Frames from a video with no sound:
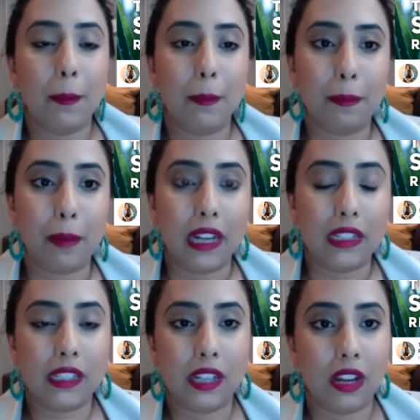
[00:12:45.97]
But,
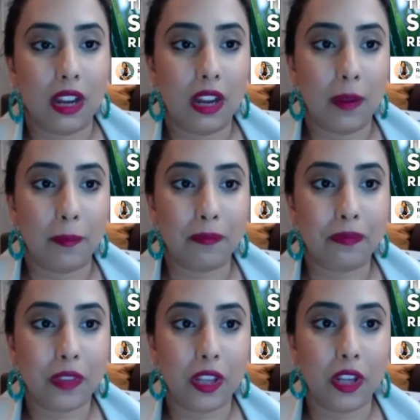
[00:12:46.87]
um,
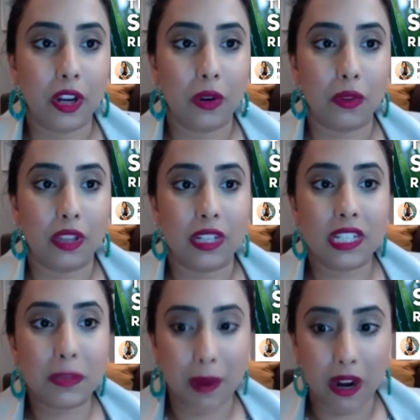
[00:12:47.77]
you know, the
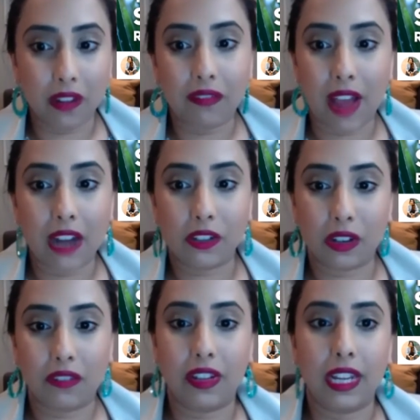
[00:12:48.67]
disparity factor
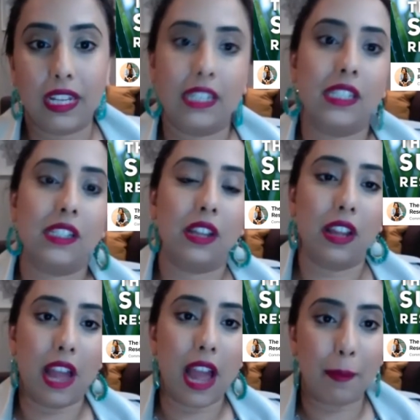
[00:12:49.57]
of it is
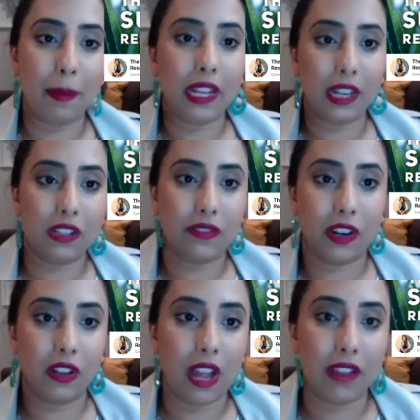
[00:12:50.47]
how many years of your
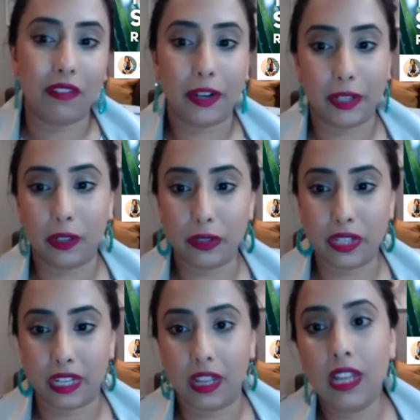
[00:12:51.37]
life are you
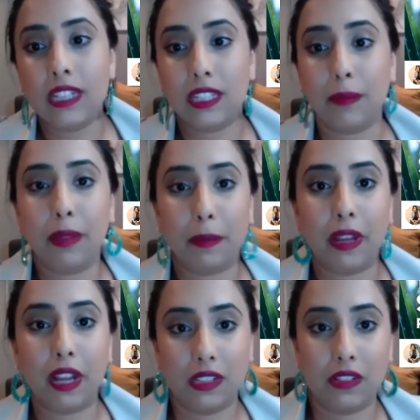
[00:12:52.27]
losing simply
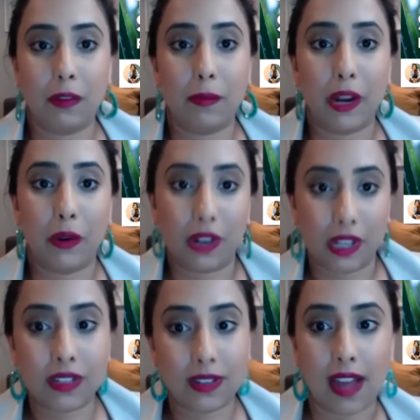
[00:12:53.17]
because of a minority
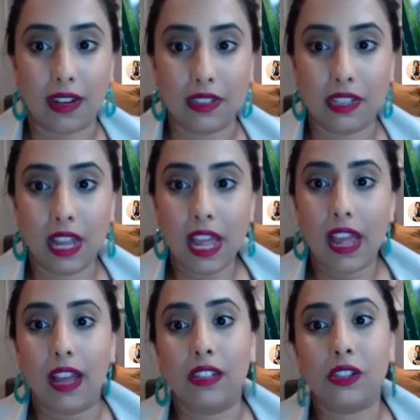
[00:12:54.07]
status?
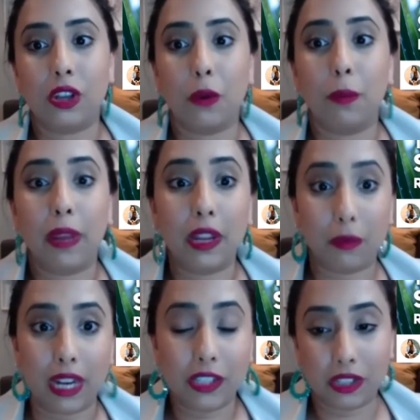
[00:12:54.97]
And so being
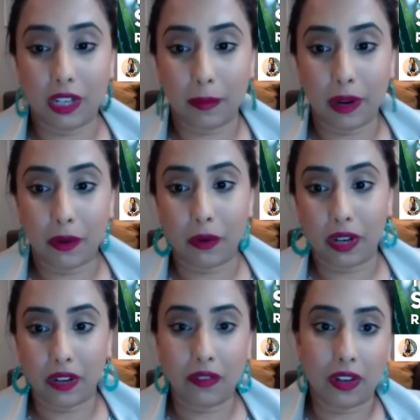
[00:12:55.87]
racially a
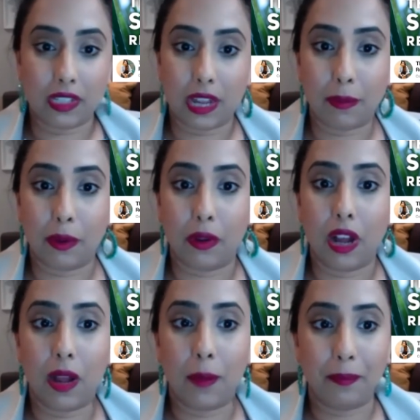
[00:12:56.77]
minority, for example,
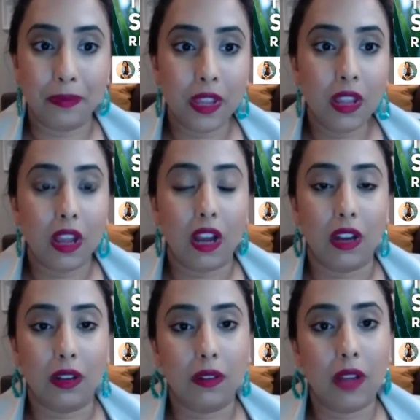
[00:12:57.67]
um,
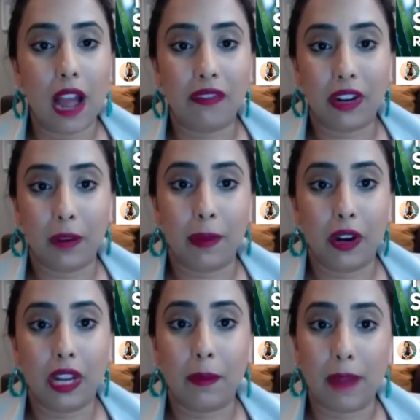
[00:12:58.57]
uh,
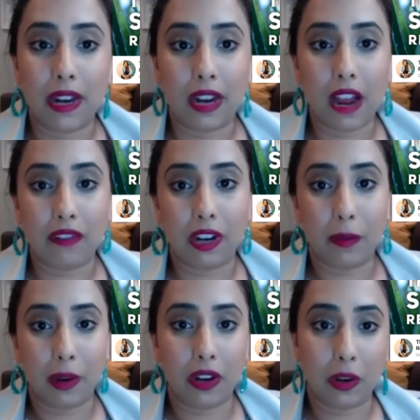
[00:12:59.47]
African-American men and
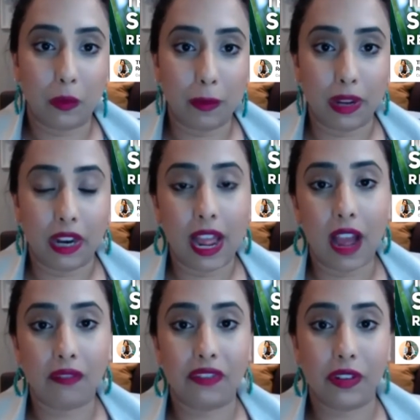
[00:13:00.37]
African-American women
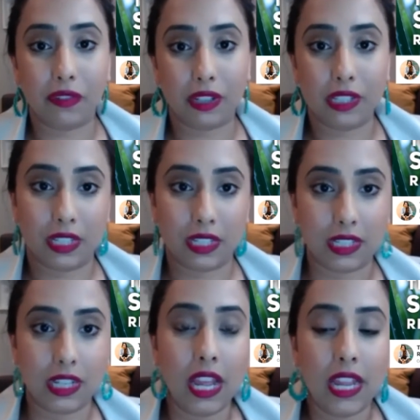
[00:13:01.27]
have differences
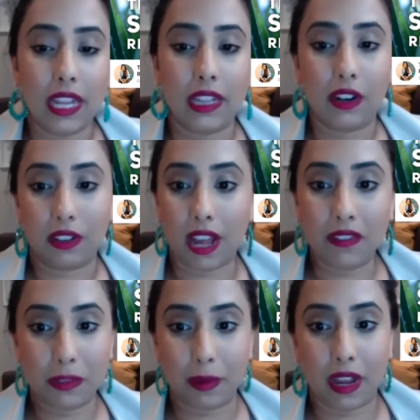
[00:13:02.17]
in their
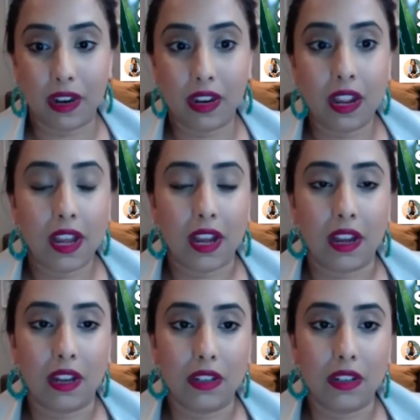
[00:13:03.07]
lifespan uh,